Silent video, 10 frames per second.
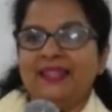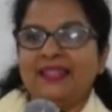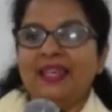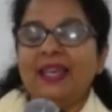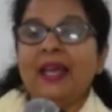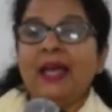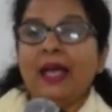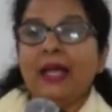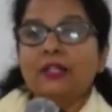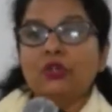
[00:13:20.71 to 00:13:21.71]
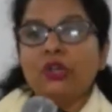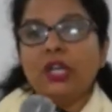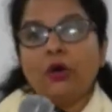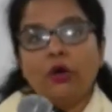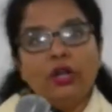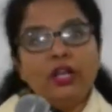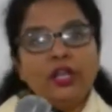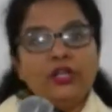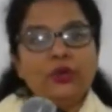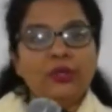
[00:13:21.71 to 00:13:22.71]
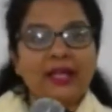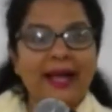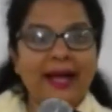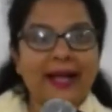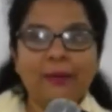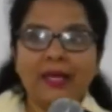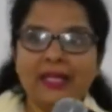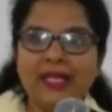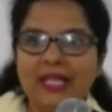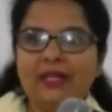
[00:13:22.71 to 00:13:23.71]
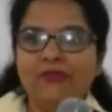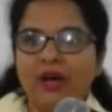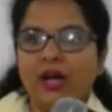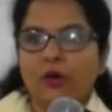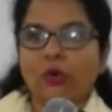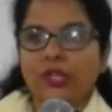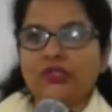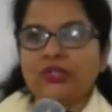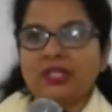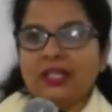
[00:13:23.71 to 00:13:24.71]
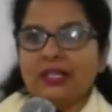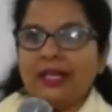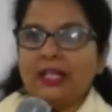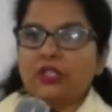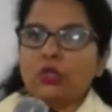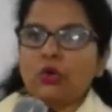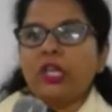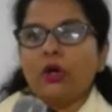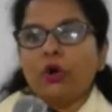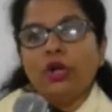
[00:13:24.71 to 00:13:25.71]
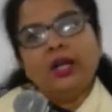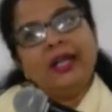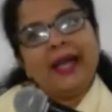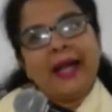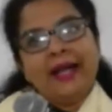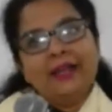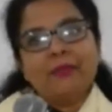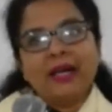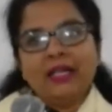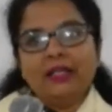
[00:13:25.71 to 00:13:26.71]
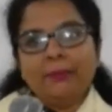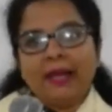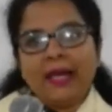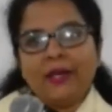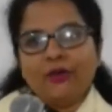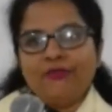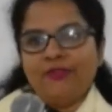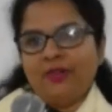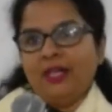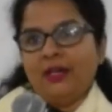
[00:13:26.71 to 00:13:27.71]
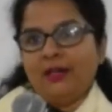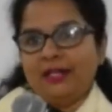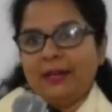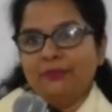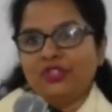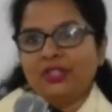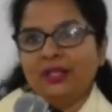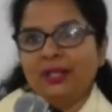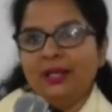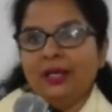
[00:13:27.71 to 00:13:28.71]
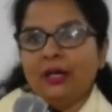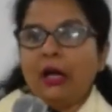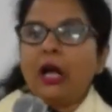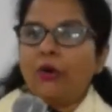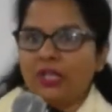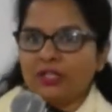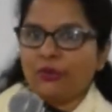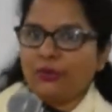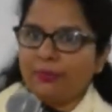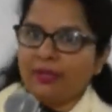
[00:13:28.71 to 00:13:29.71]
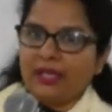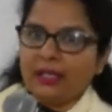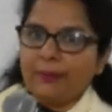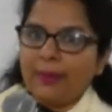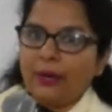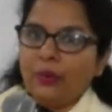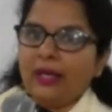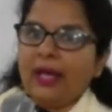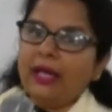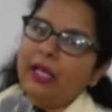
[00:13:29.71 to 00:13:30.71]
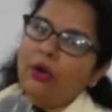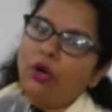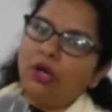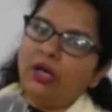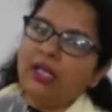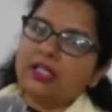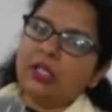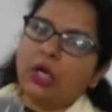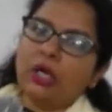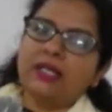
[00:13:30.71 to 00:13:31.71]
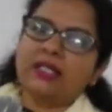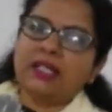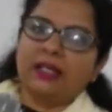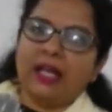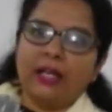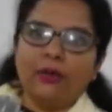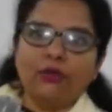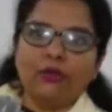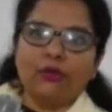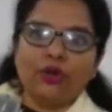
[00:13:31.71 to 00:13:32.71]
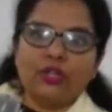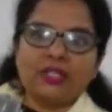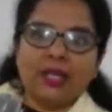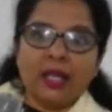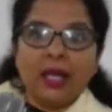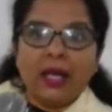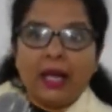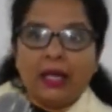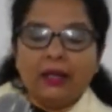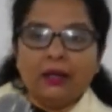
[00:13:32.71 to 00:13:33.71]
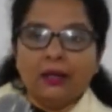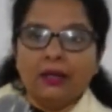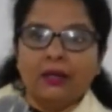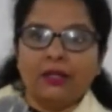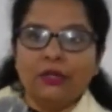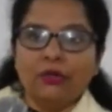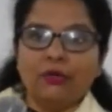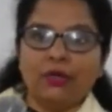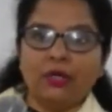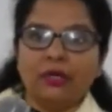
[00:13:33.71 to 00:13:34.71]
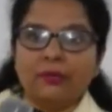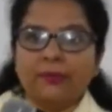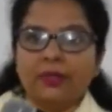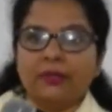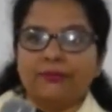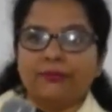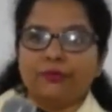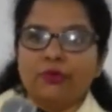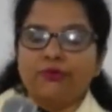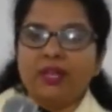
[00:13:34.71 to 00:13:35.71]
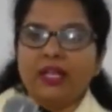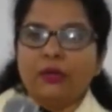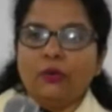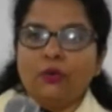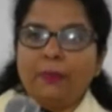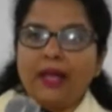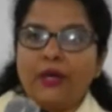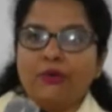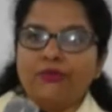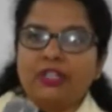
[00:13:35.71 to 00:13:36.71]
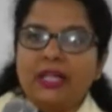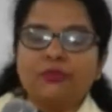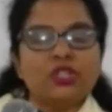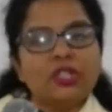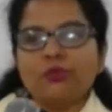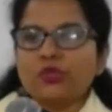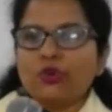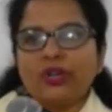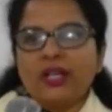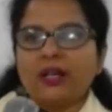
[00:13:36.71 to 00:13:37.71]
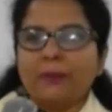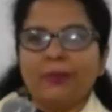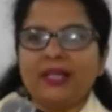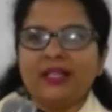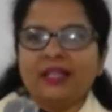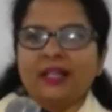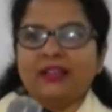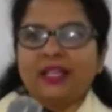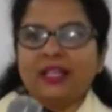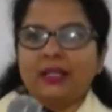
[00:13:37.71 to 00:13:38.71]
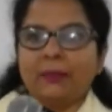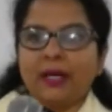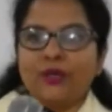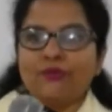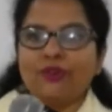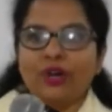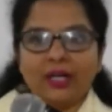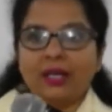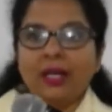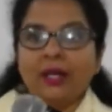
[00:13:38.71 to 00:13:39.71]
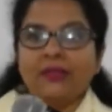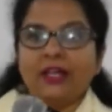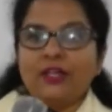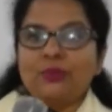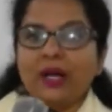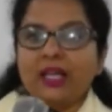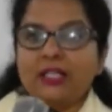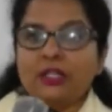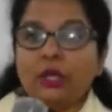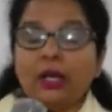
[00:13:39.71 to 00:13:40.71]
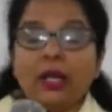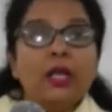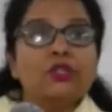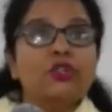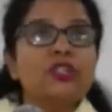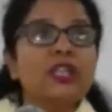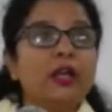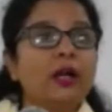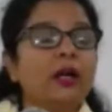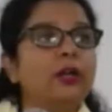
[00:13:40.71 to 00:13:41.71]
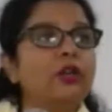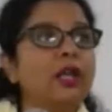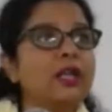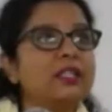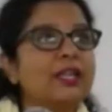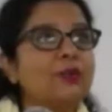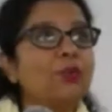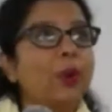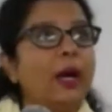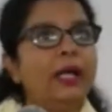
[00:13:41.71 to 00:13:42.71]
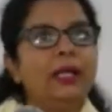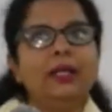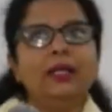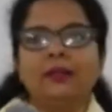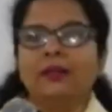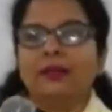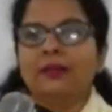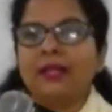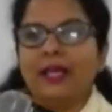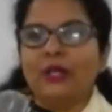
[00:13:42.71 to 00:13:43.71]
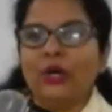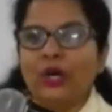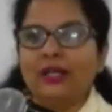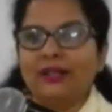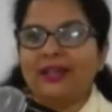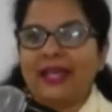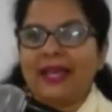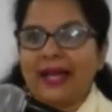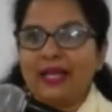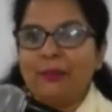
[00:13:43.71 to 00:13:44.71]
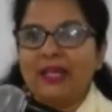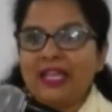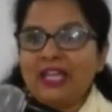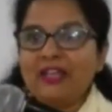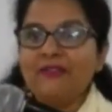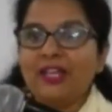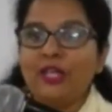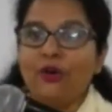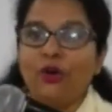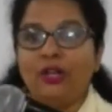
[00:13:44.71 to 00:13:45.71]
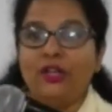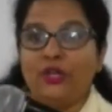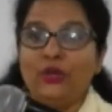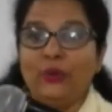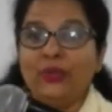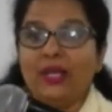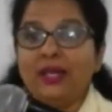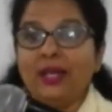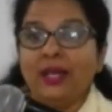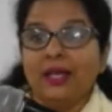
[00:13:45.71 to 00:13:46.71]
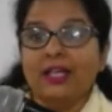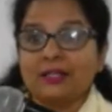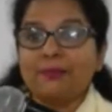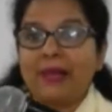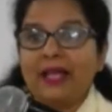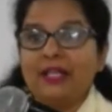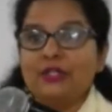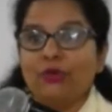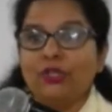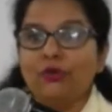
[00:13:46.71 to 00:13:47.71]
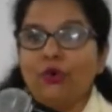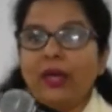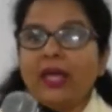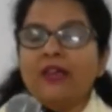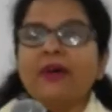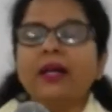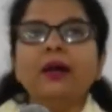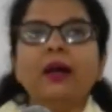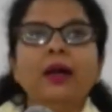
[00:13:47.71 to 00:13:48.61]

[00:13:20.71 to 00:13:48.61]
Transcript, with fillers: see and so he already knew that adam and eve are going to sin and so he already had in mind the plan of redemption how he's going to bring it about and he already saw his son dying on the cross and uh, you know uh, uh, fulfilling the whole plan of redemption. It was already completed, done thing in the mind of God, and that is why He's God. So you're saying, uh, you're asking, why did then God create Adam and Eve when He already knew that His plan is going to go haywire?